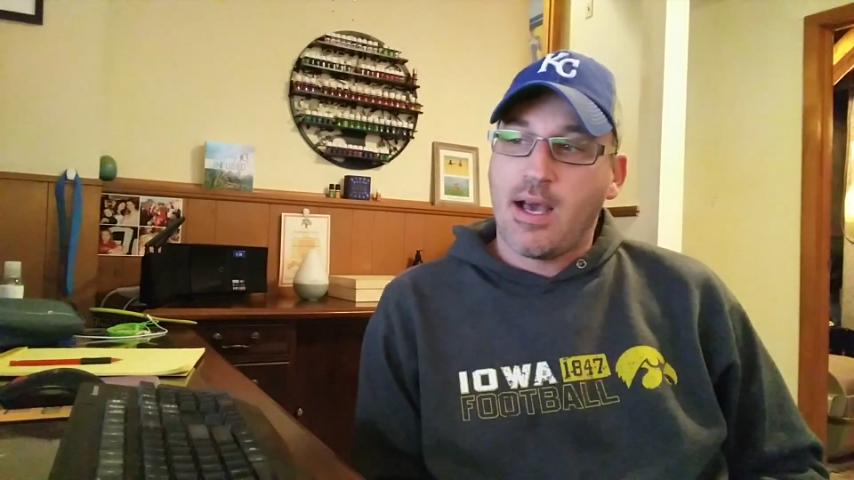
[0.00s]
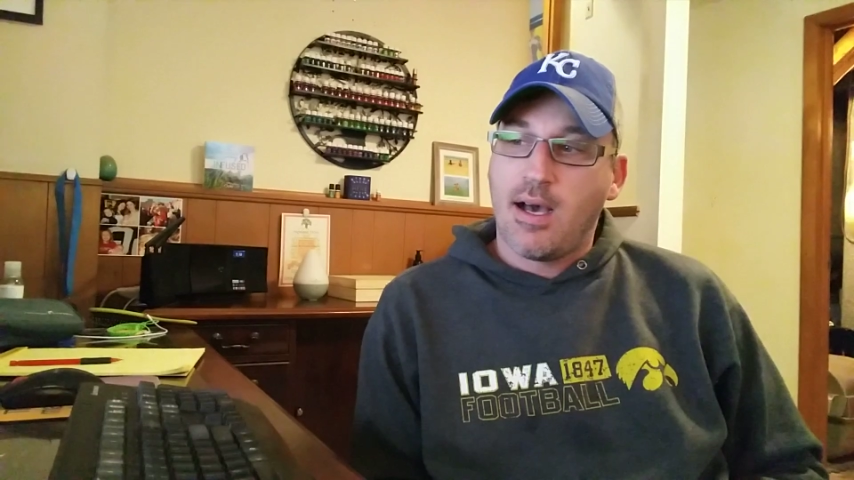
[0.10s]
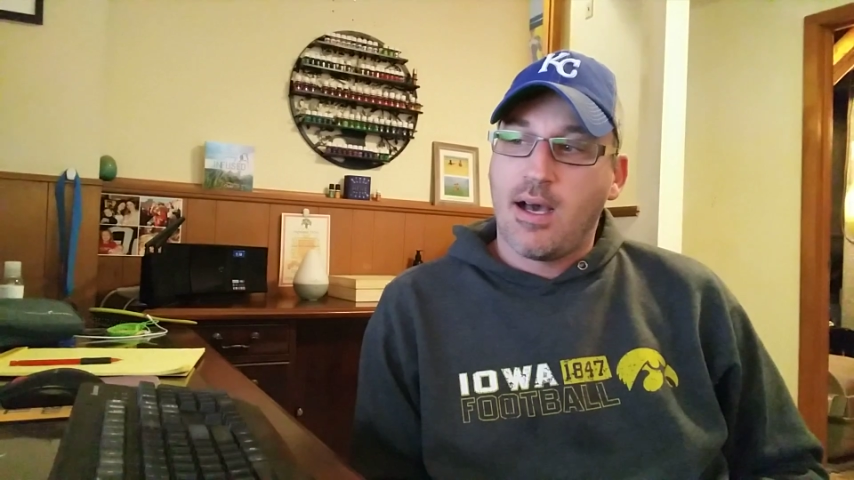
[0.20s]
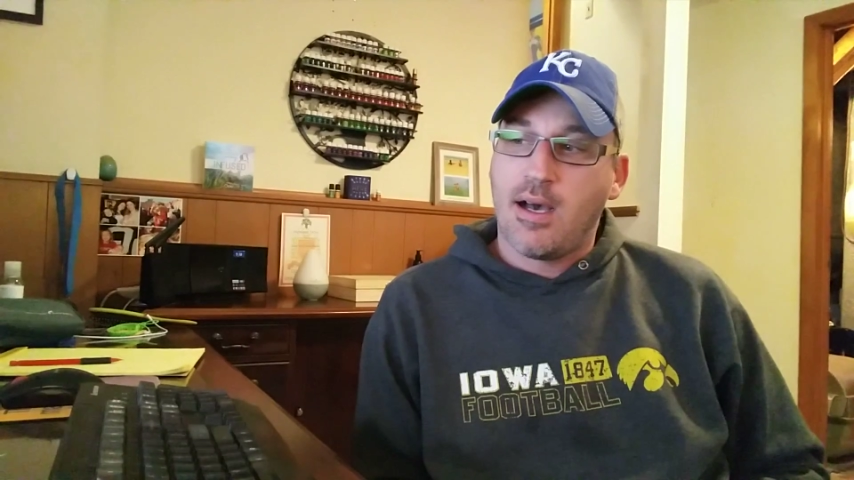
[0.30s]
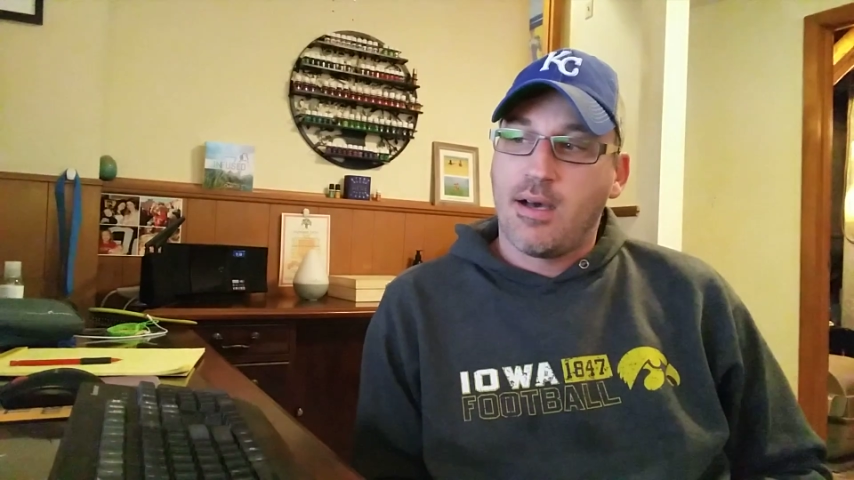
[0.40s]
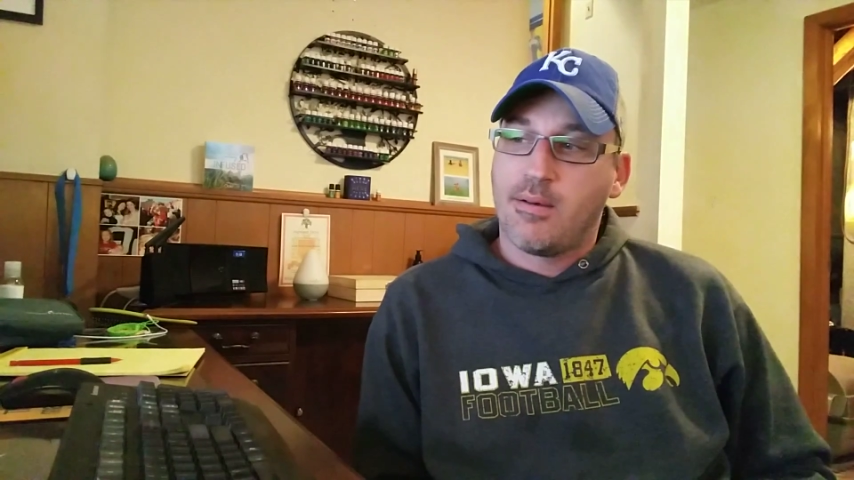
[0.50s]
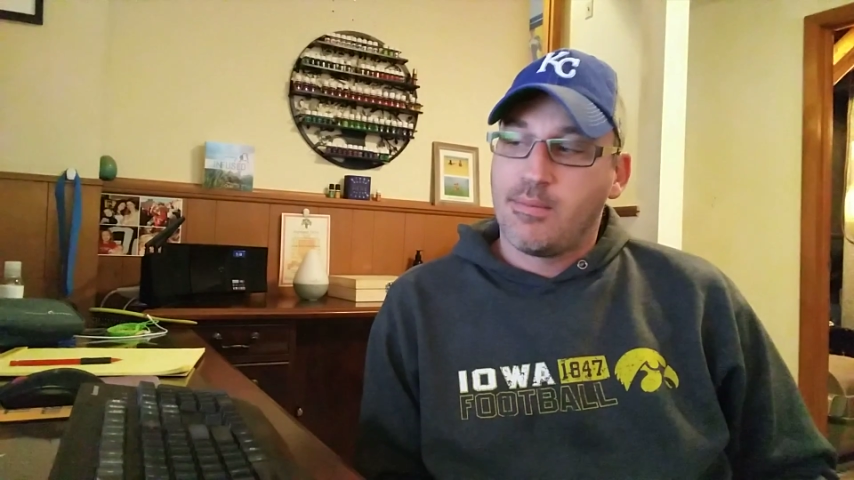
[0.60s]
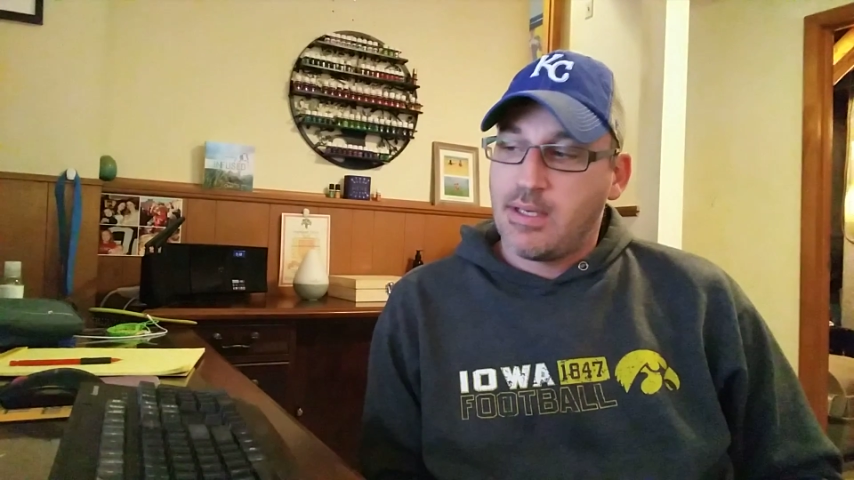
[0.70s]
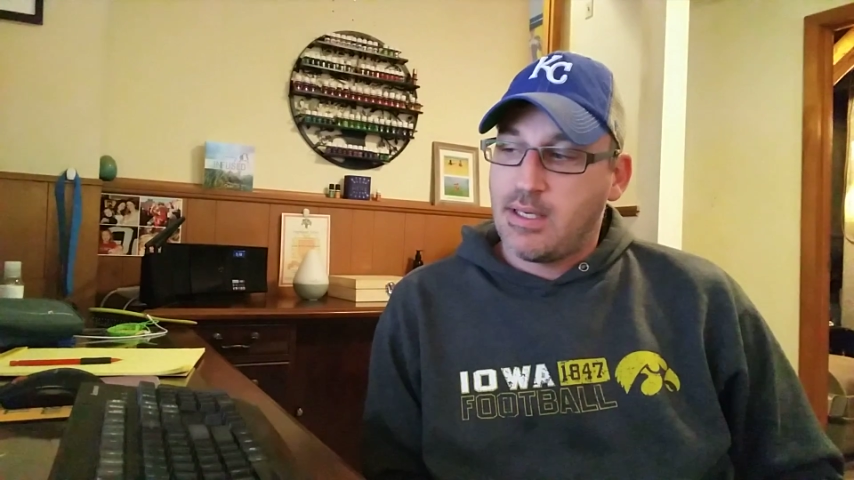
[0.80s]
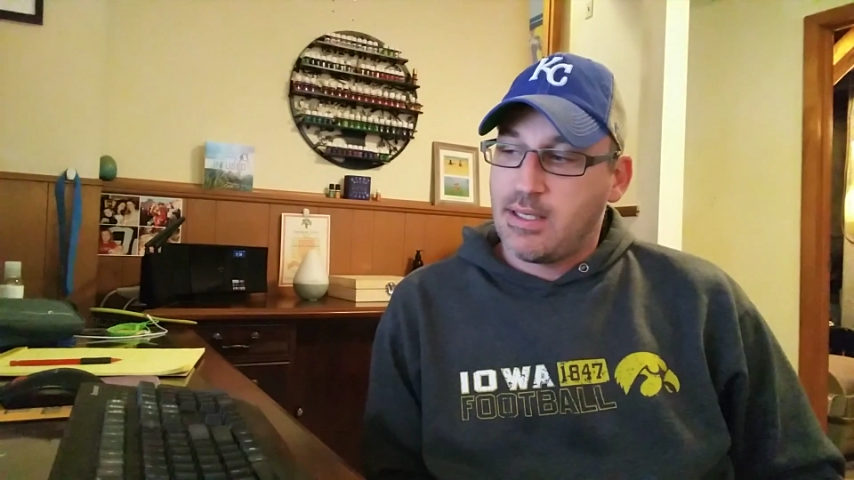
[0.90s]

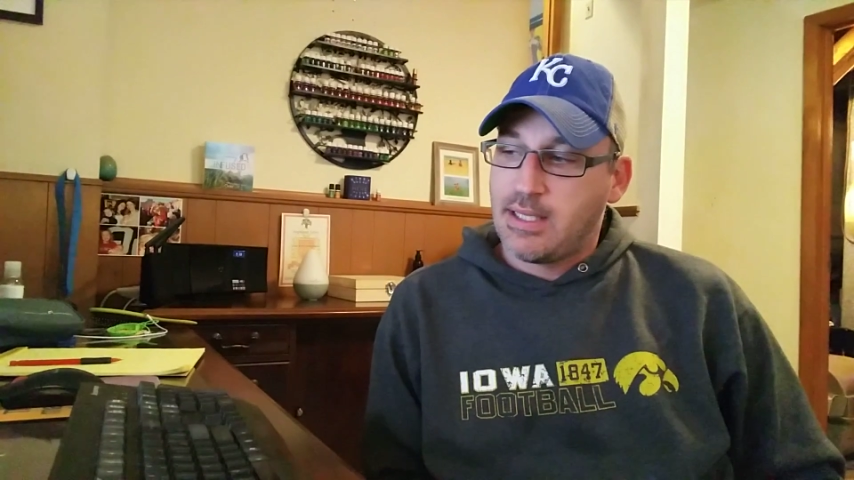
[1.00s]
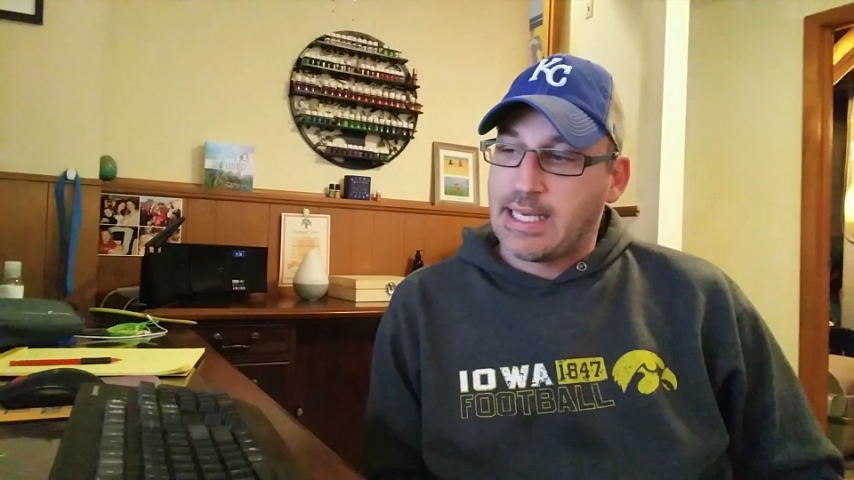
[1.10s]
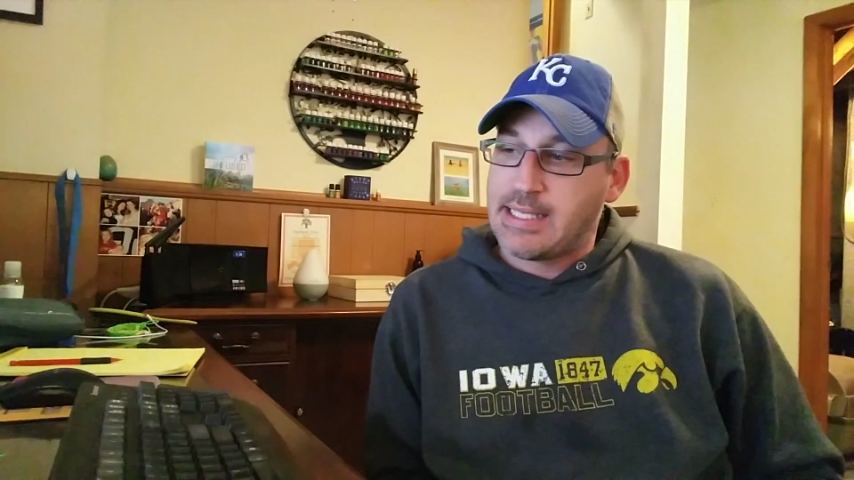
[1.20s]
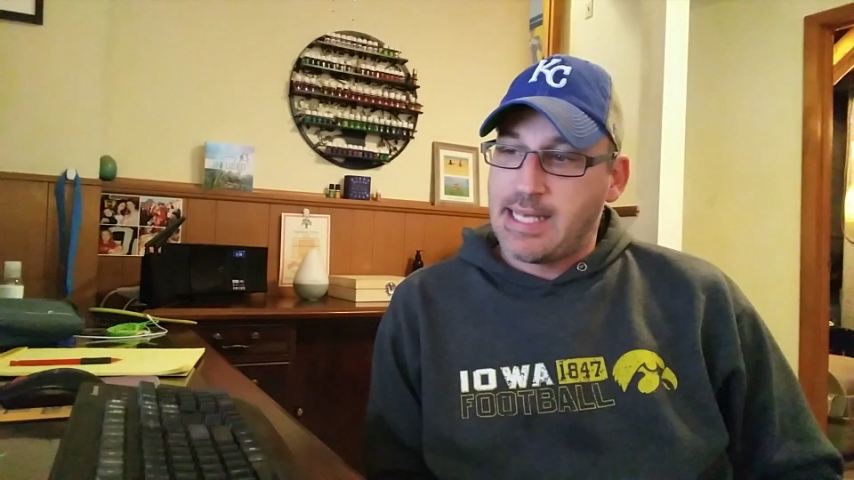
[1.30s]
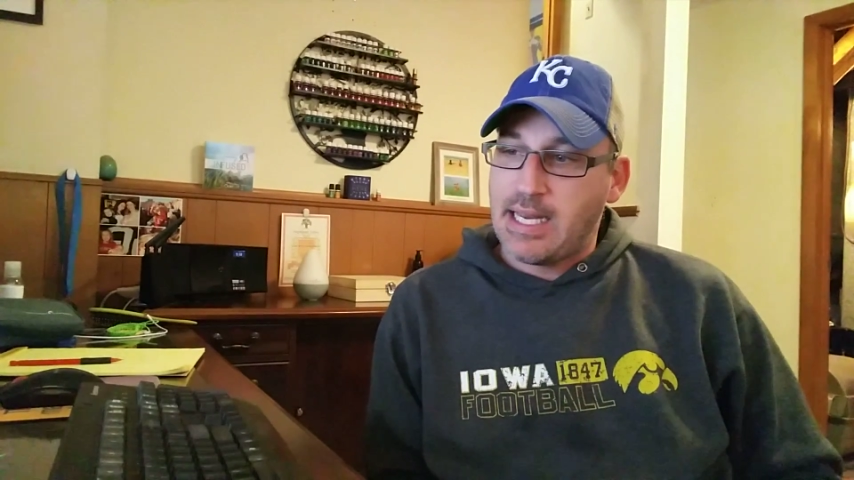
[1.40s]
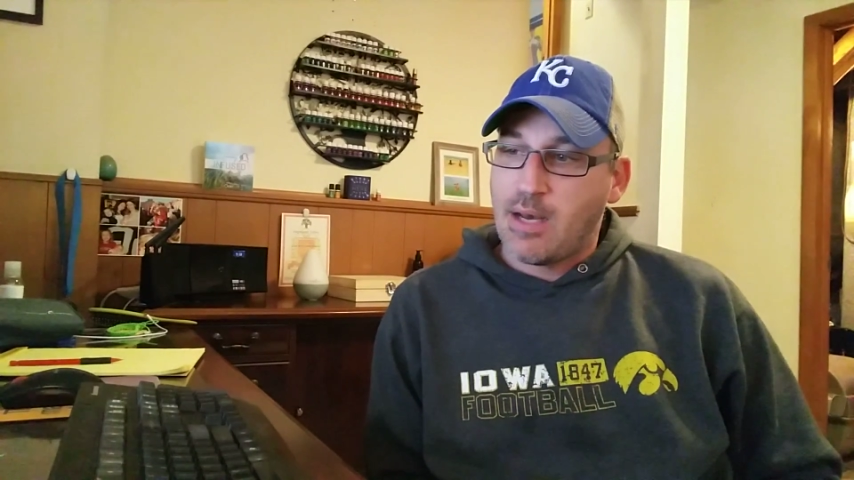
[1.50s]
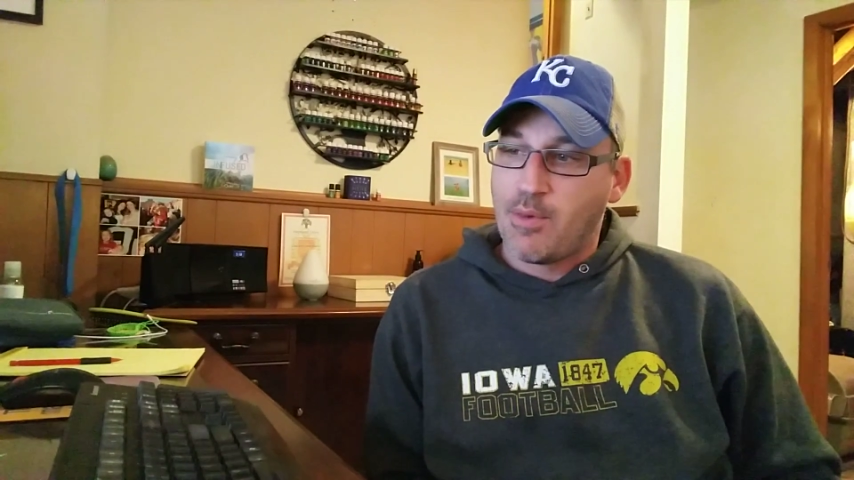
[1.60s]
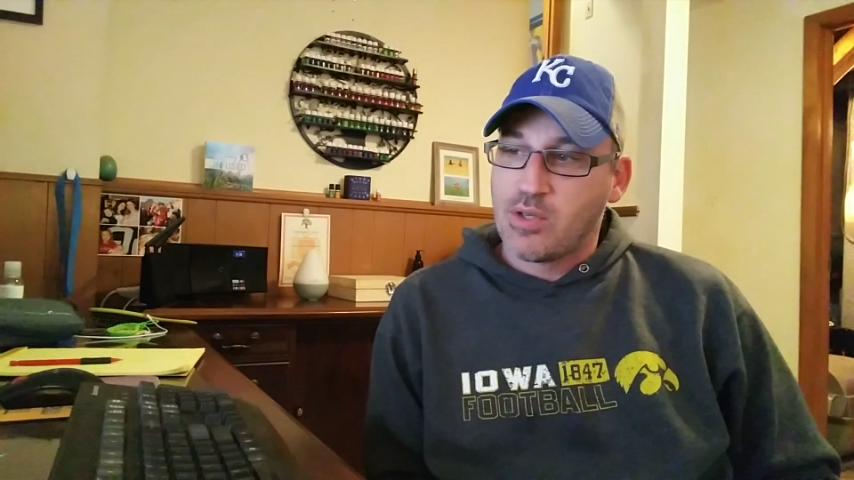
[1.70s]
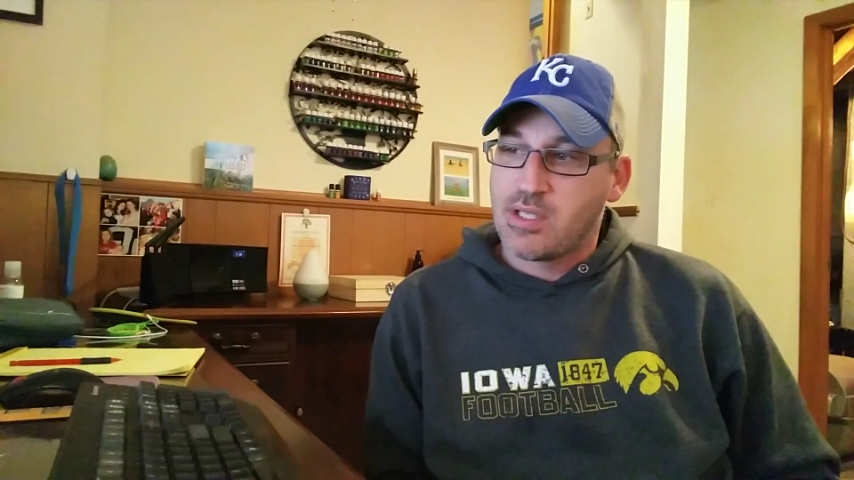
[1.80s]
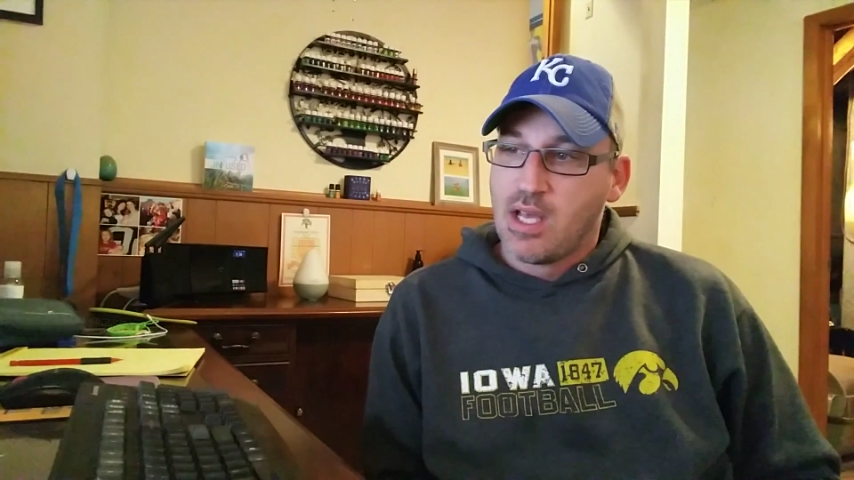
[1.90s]
Um, uh, like I said,
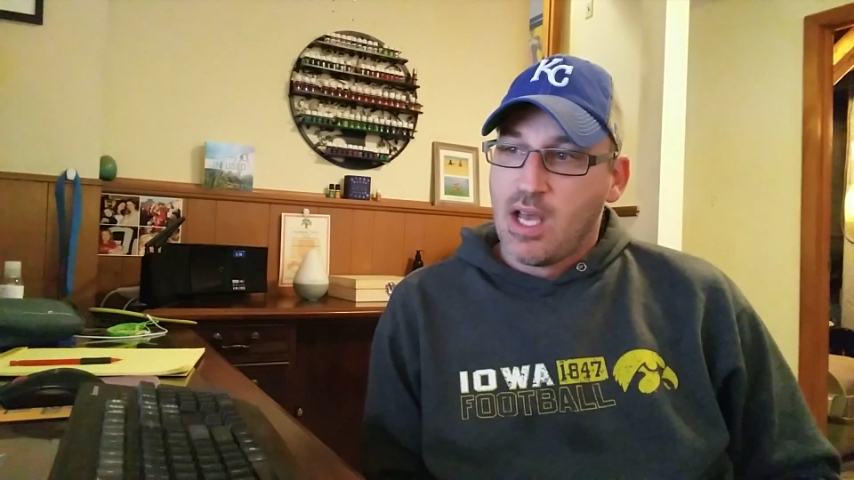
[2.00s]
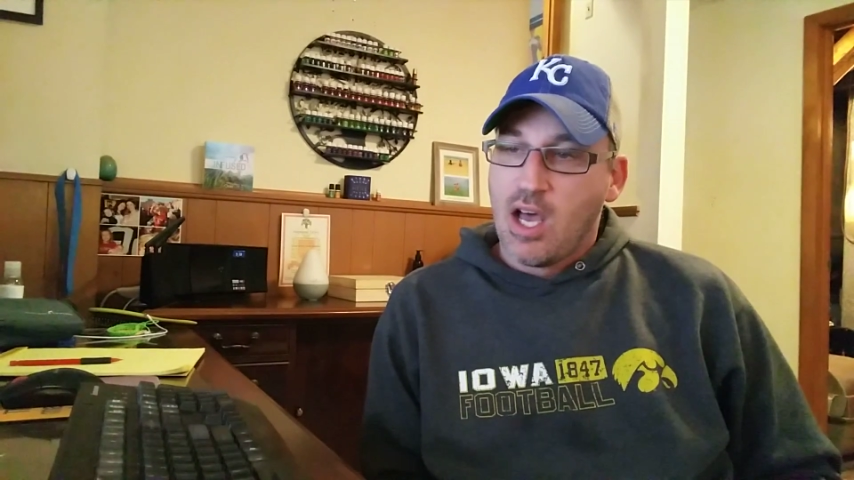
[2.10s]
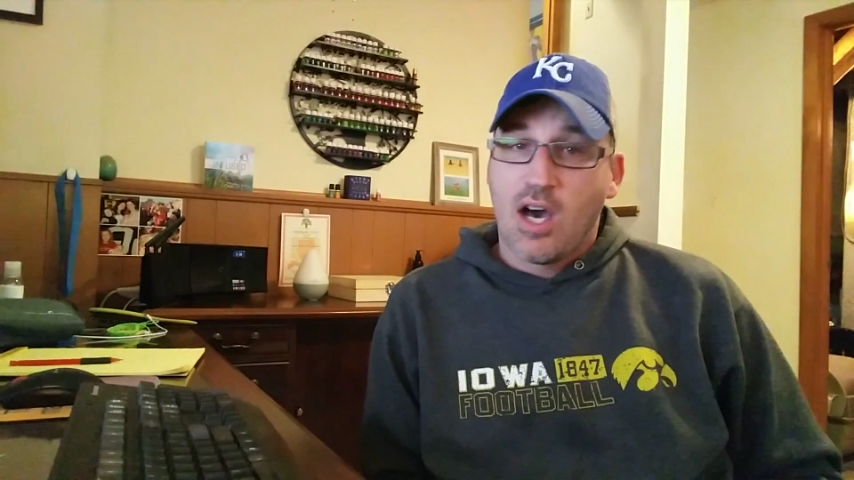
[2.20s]
almost